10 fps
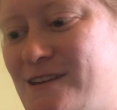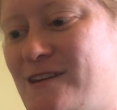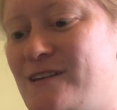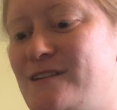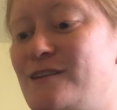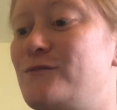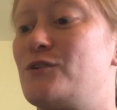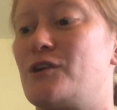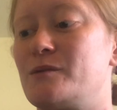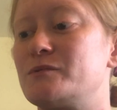And if
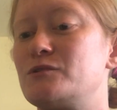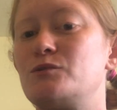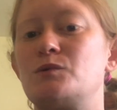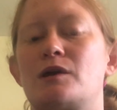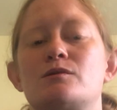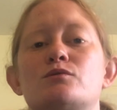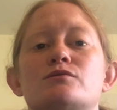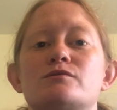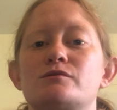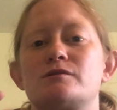you're able to, you can
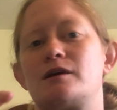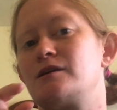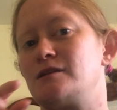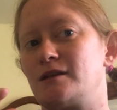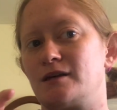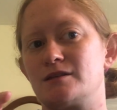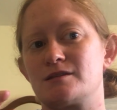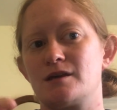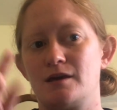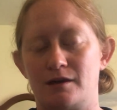order little LED lights